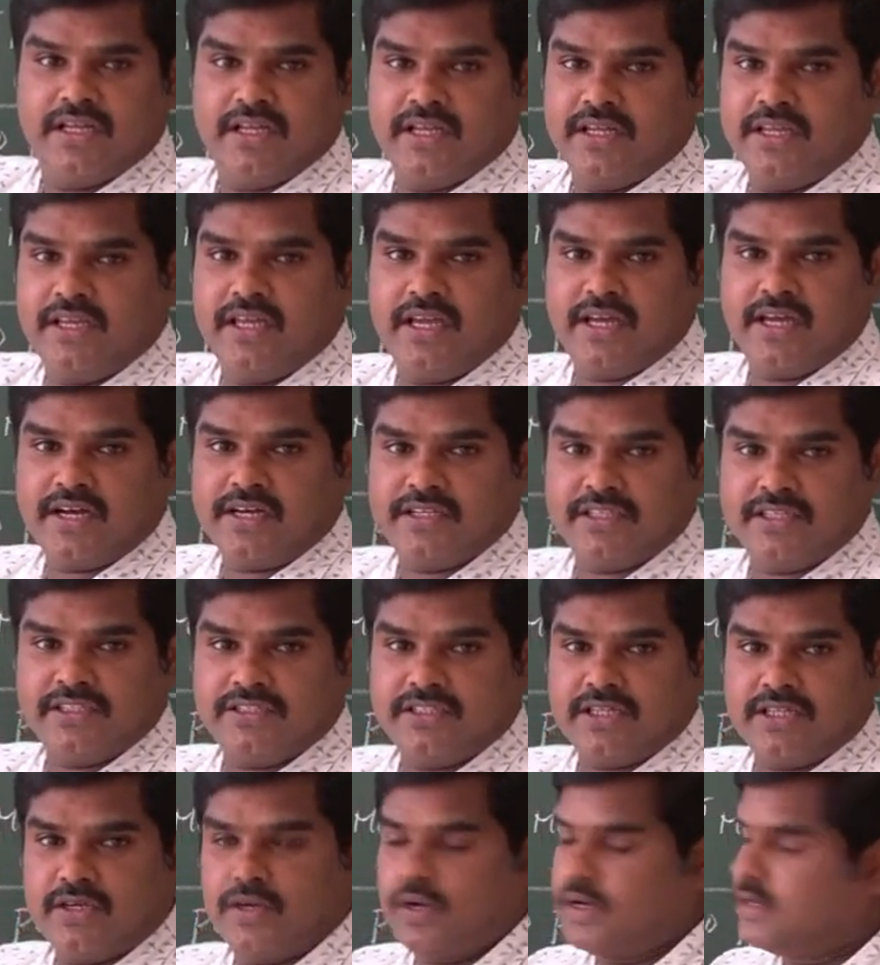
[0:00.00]
year it
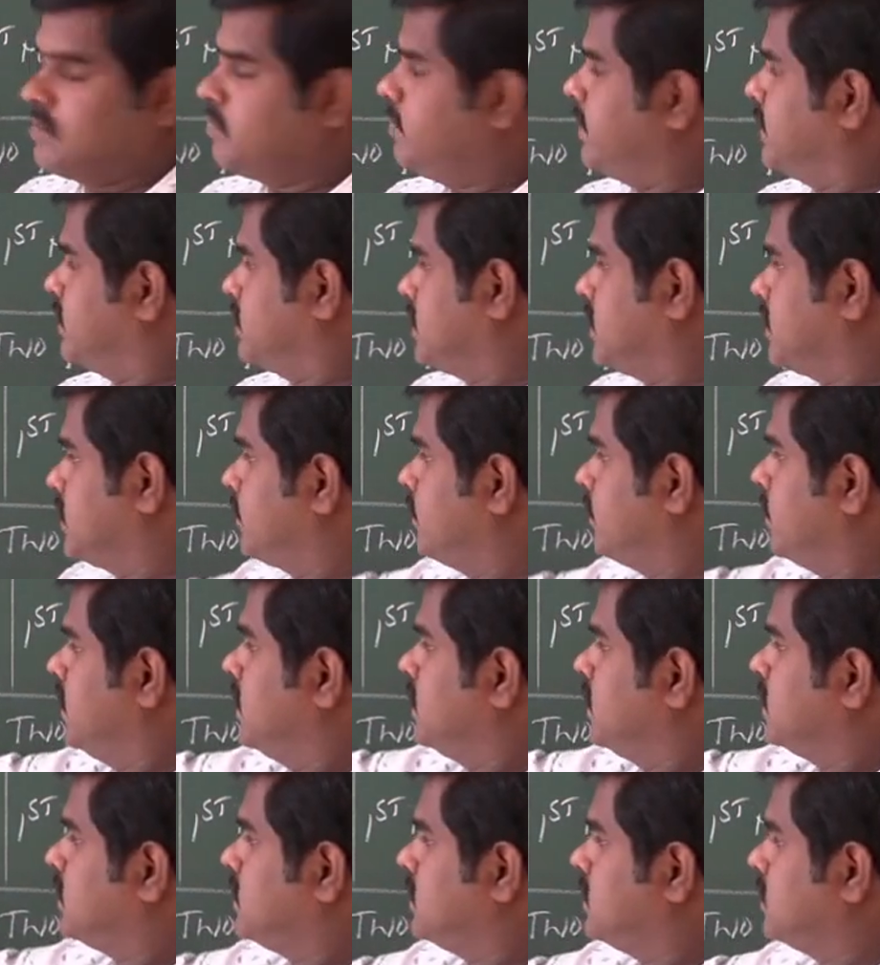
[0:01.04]
is not mentioned.
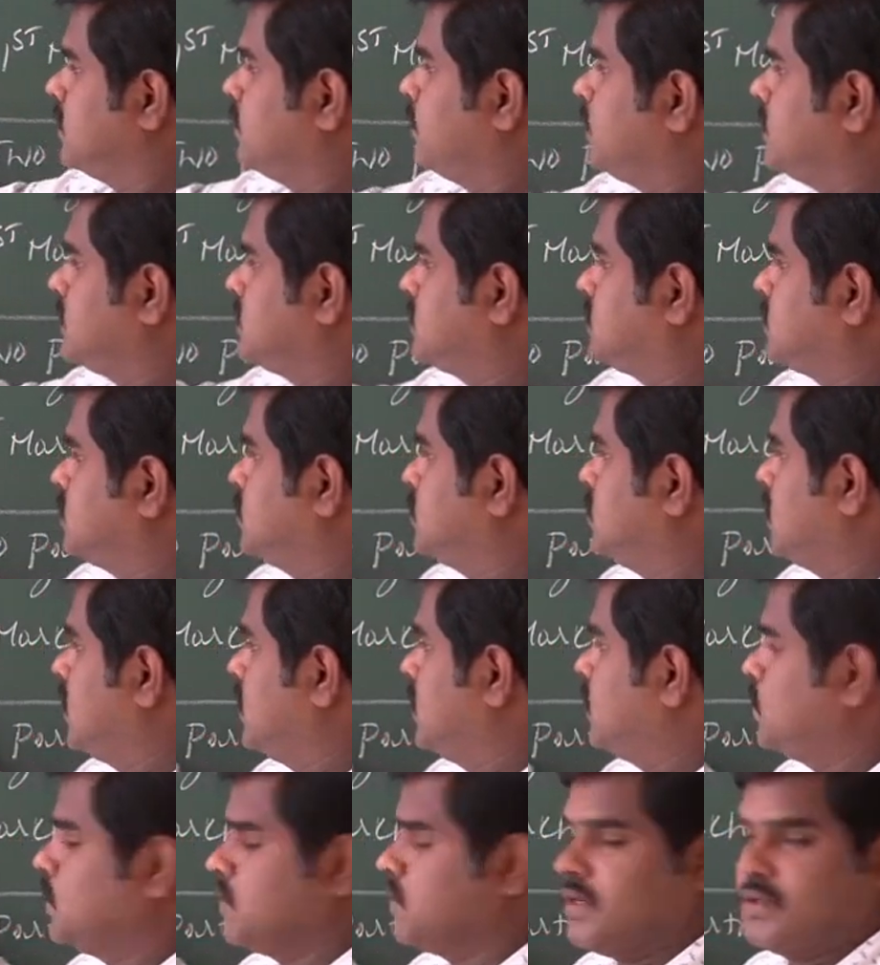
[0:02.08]
31st July
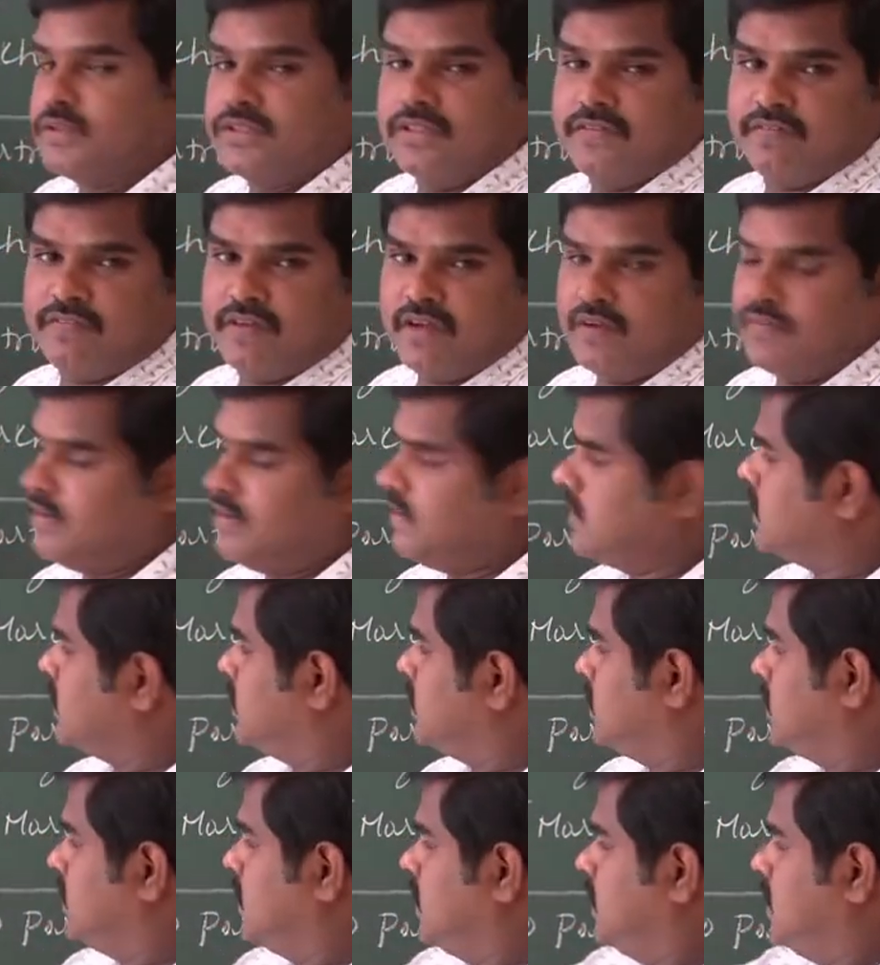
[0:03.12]

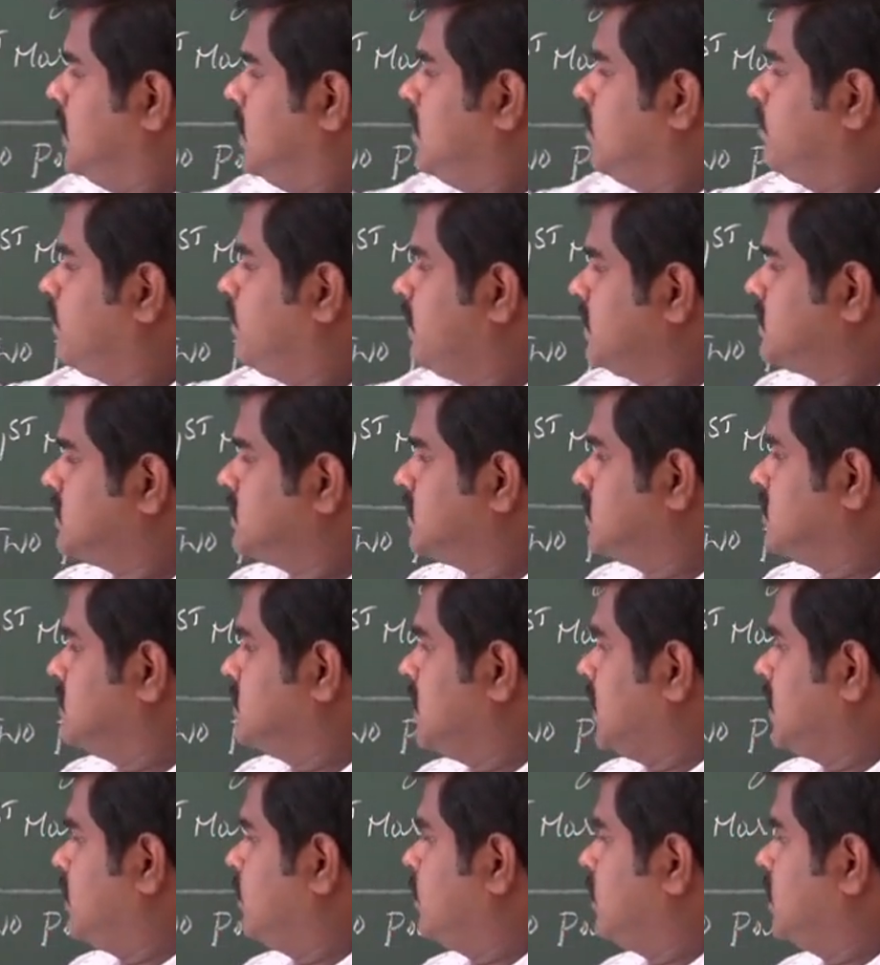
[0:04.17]
2,500, 1st
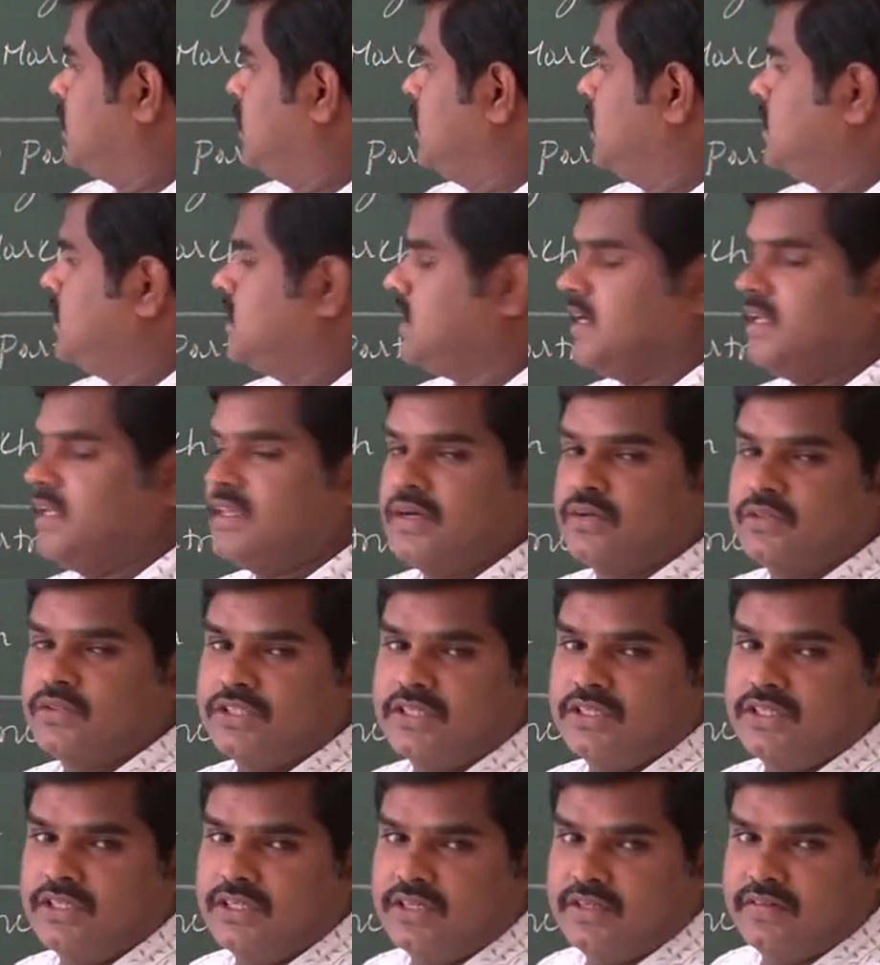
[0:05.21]
January
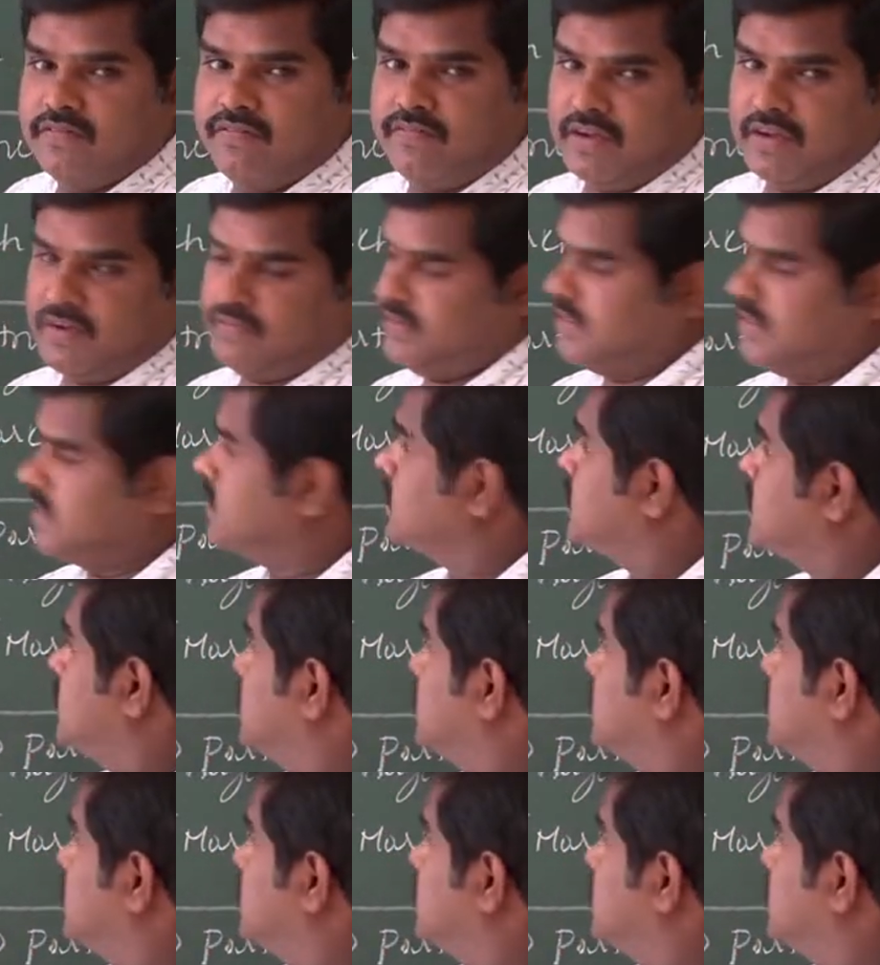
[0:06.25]
3,500.